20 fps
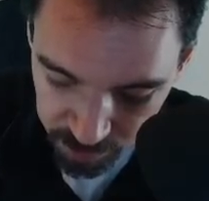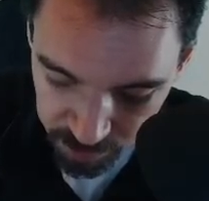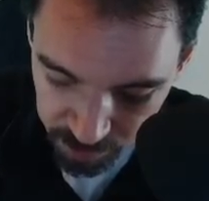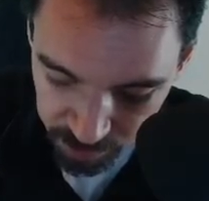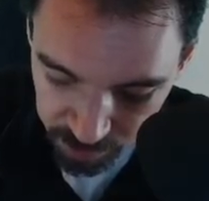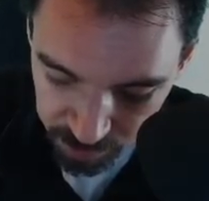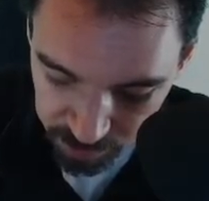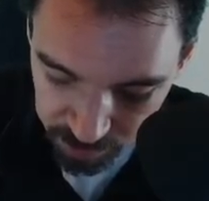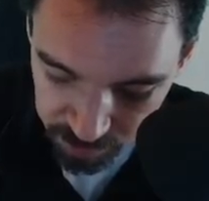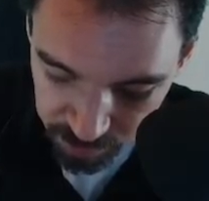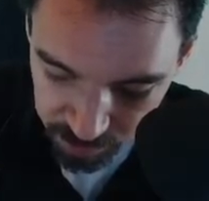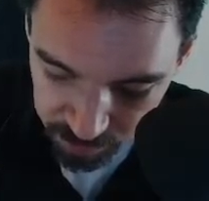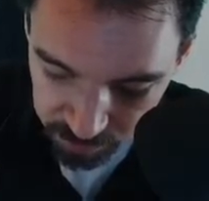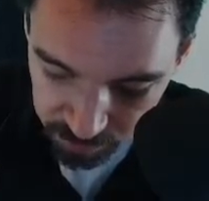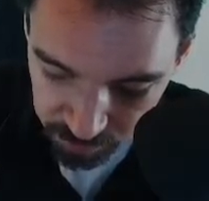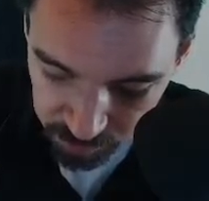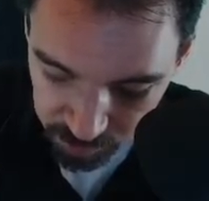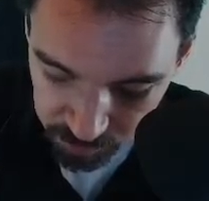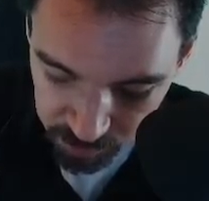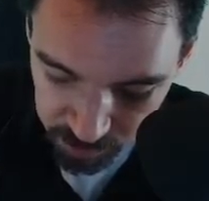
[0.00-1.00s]
I can take the
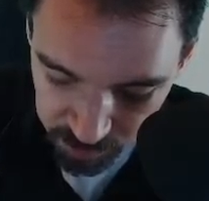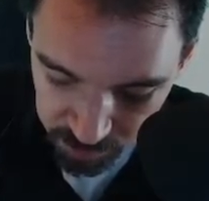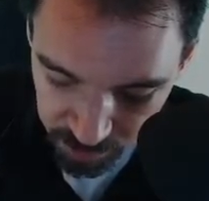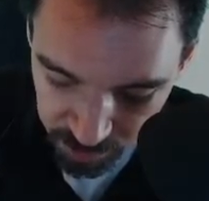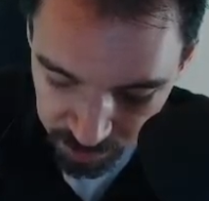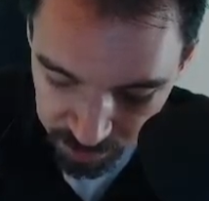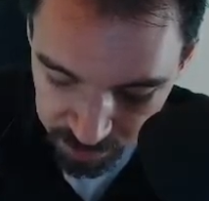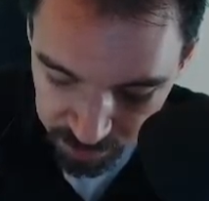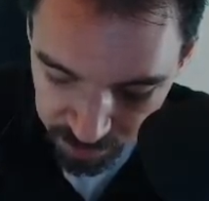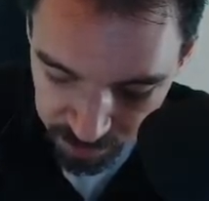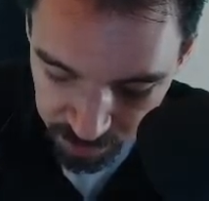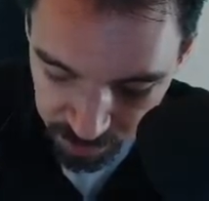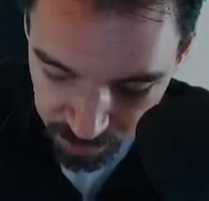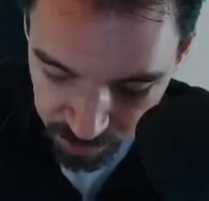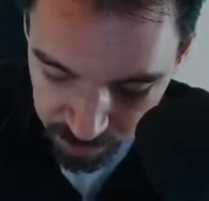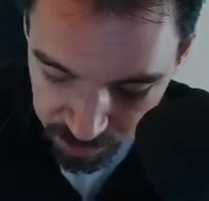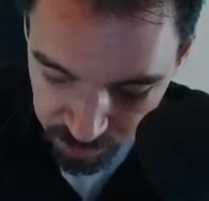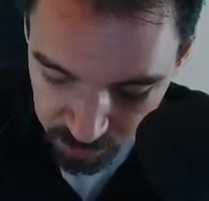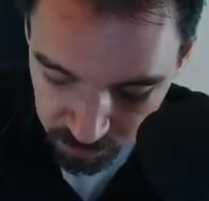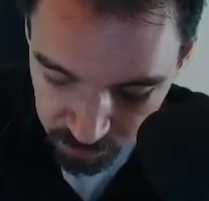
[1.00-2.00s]
limit as
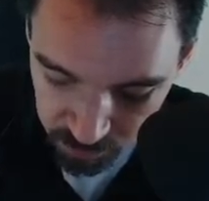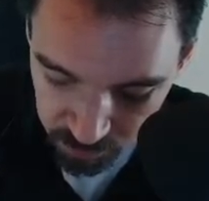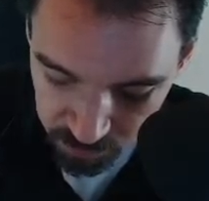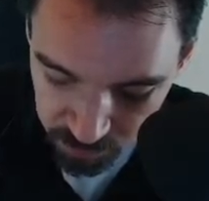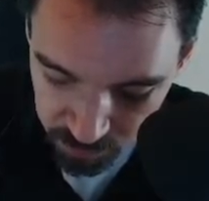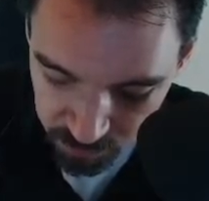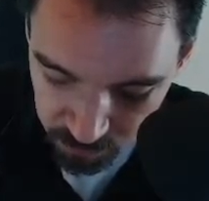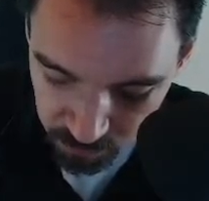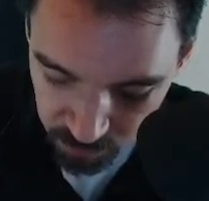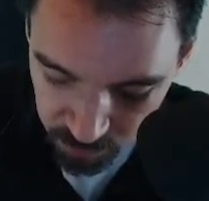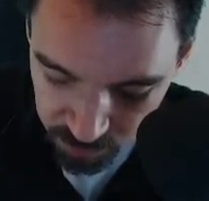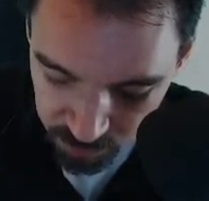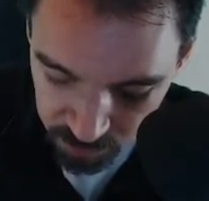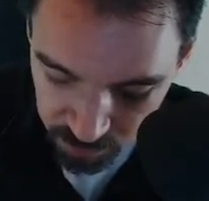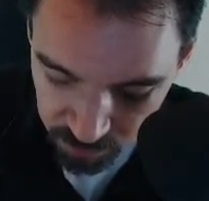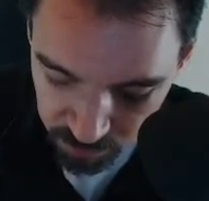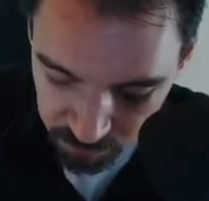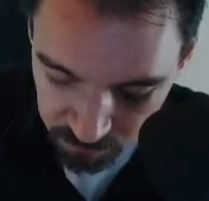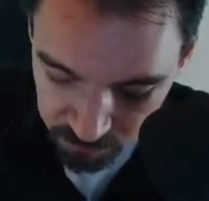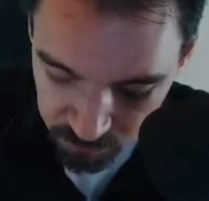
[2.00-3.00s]
x approaches 1
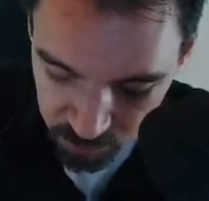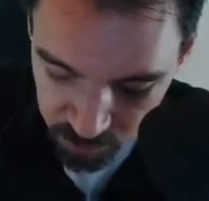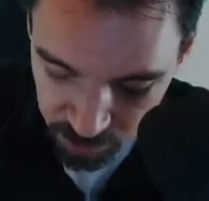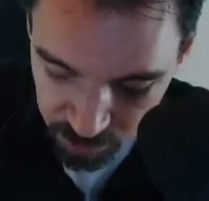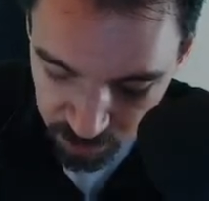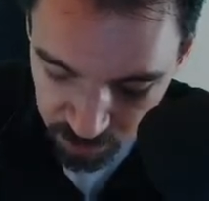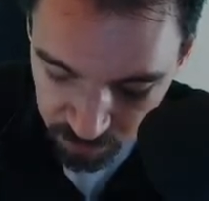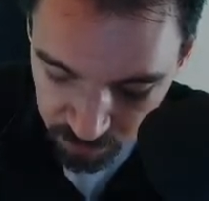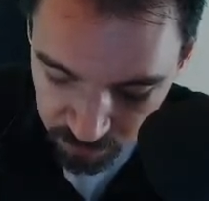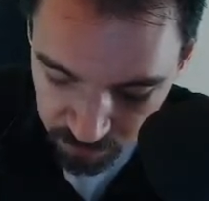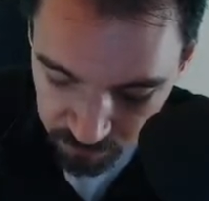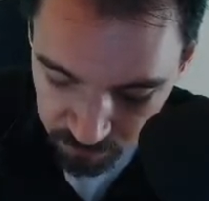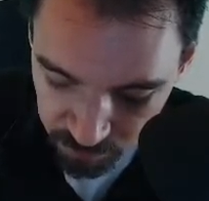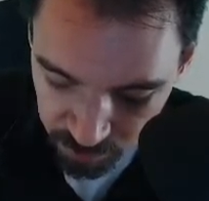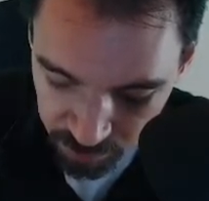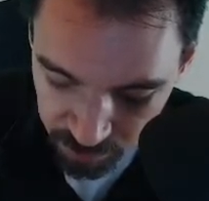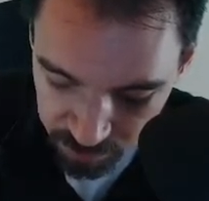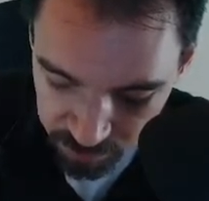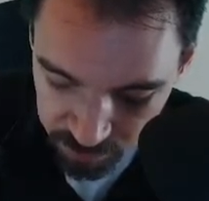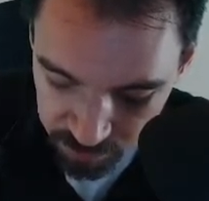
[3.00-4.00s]
of j of
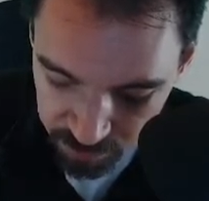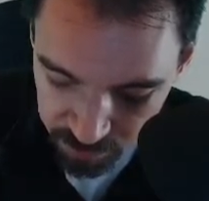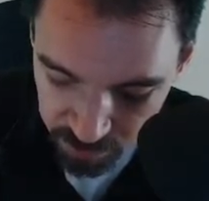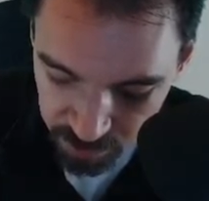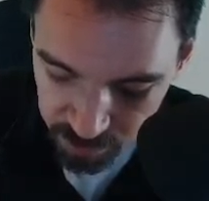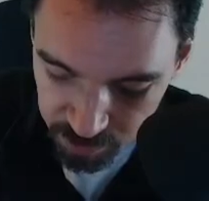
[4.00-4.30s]
x.